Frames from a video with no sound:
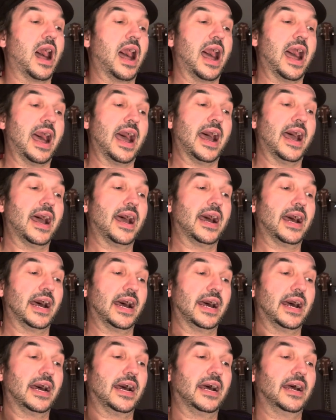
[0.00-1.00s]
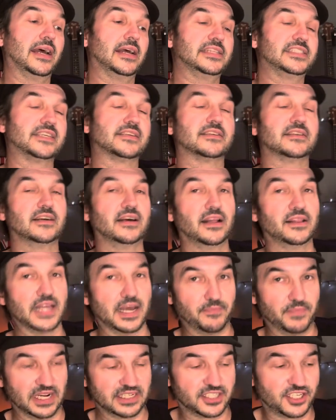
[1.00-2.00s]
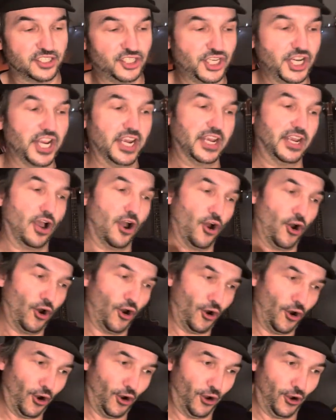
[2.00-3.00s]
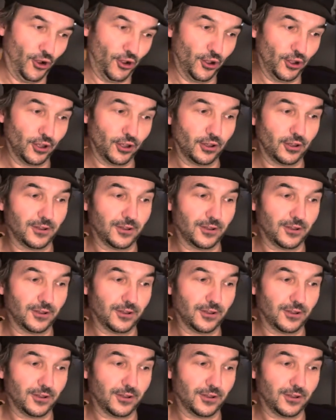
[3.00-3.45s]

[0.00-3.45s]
at, and then back to G, all.